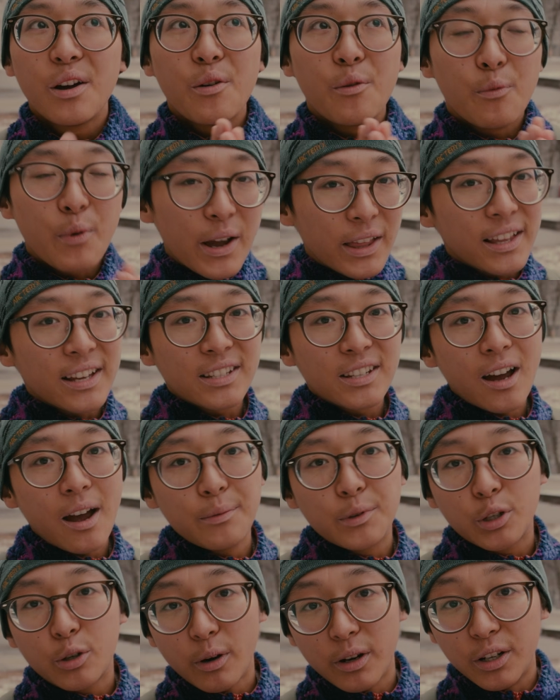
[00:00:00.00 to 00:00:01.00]
way less time
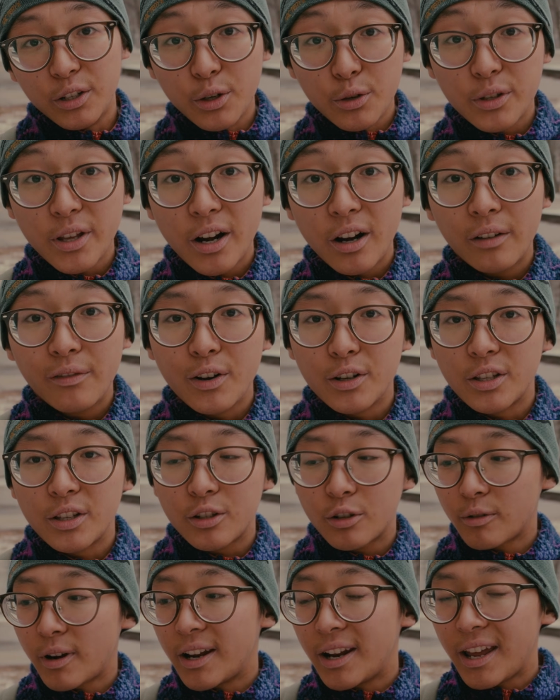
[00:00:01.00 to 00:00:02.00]
to create a newsletter versus
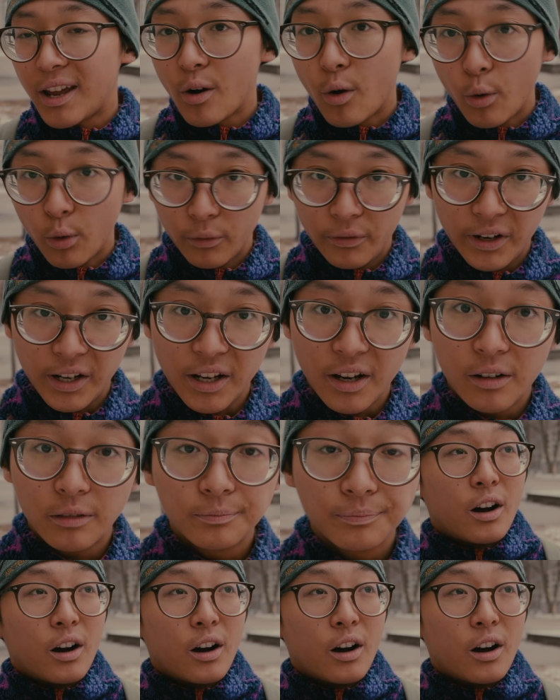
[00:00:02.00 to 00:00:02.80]
create a whole video.